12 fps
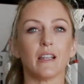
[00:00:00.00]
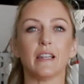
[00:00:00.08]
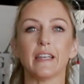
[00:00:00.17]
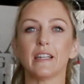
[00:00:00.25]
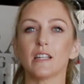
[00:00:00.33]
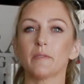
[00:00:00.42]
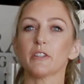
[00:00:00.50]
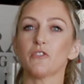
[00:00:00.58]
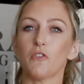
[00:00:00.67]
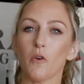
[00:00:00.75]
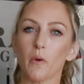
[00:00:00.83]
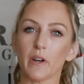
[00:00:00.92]
lean a little bit
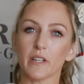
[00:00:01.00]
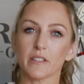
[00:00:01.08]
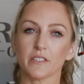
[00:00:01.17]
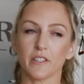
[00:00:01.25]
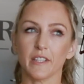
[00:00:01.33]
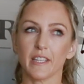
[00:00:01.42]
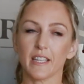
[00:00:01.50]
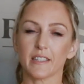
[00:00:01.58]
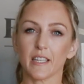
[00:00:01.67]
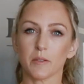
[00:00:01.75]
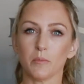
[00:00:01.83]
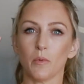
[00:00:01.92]
forward so you get
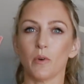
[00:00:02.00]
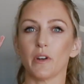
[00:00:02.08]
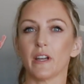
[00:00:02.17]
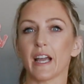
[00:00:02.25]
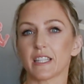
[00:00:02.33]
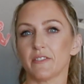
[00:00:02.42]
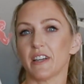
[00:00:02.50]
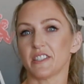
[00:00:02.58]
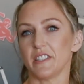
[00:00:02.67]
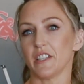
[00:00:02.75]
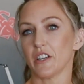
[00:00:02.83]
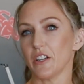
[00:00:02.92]
that more
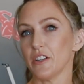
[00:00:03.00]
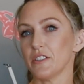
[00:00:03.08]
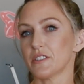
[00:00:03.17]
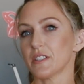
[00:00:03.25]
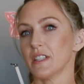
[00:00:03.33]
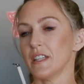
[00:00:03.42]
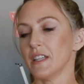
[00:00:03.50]
activation in the glutes.